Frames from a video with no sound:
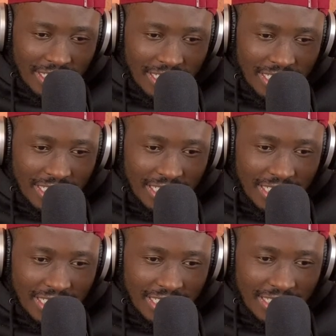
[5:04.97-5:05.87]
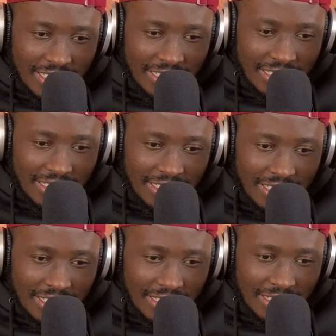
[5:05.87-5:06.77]

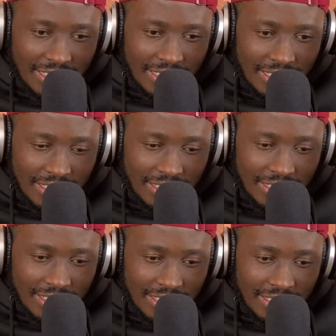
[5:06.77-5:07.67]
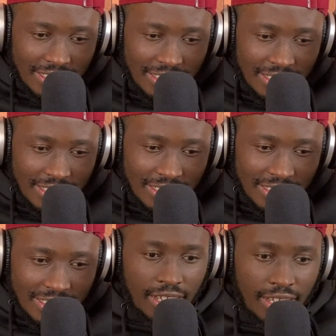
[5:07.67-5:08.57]

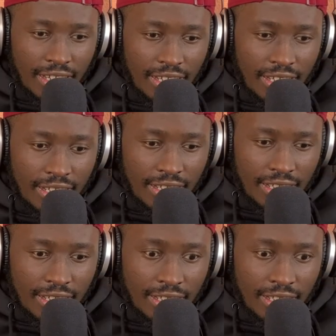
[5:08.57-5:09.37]
(no one is talking)